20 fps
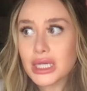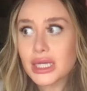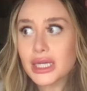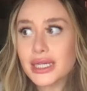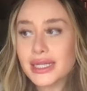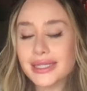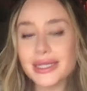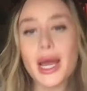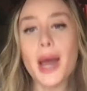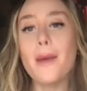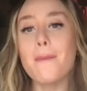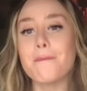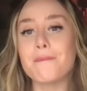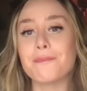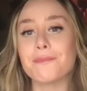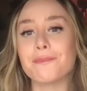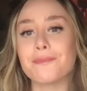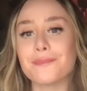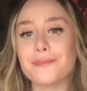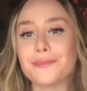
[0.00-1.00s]
Yep.
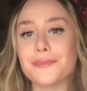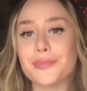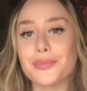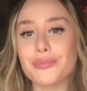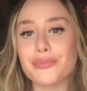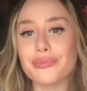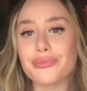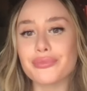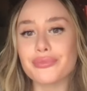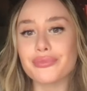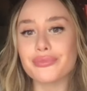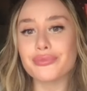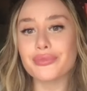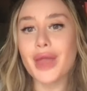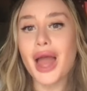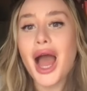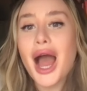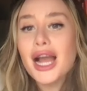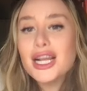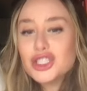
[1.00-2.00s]

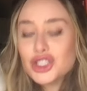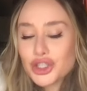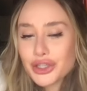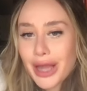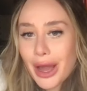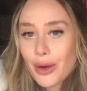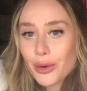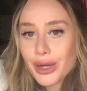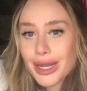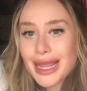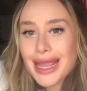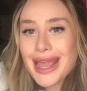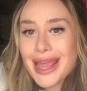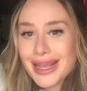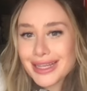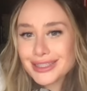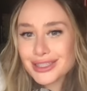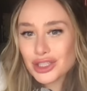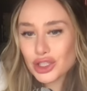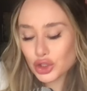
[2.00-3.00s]
I took out
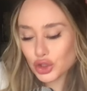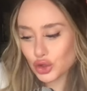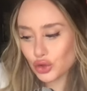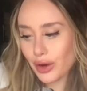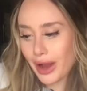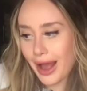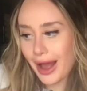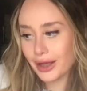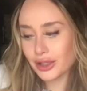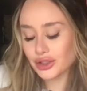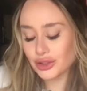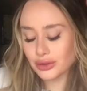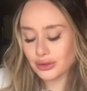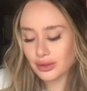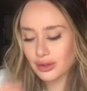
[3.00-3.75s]
his trash.